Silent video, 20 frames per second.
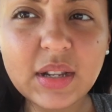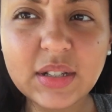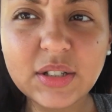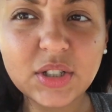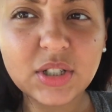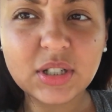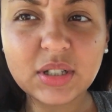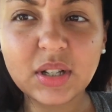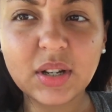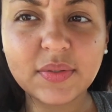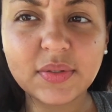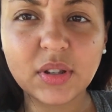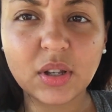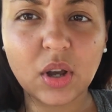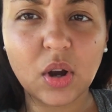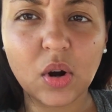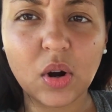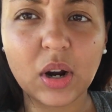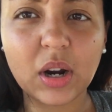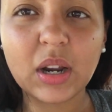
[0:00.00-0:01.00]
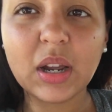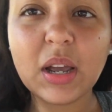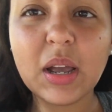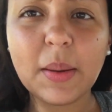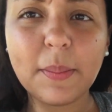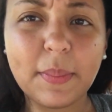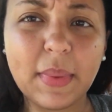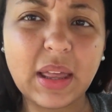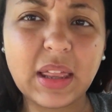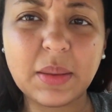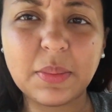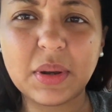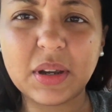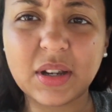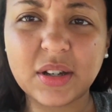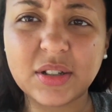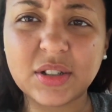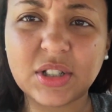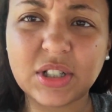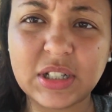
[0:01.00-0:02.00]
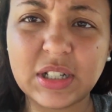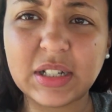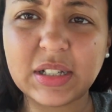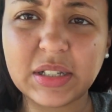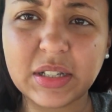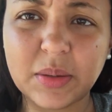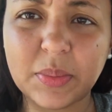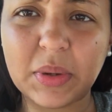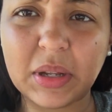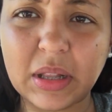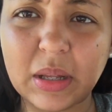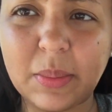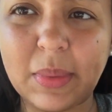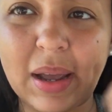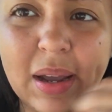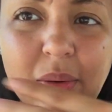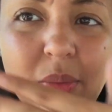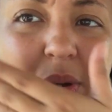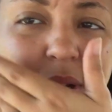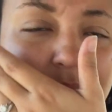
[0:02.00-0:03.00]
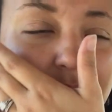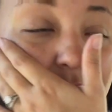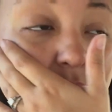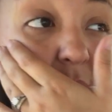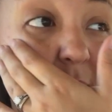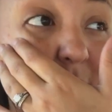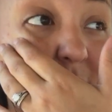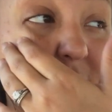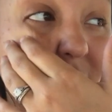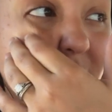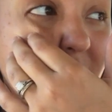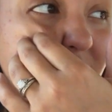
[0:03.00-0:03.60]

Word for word: She loves the car, mainly because she gets up in the back window.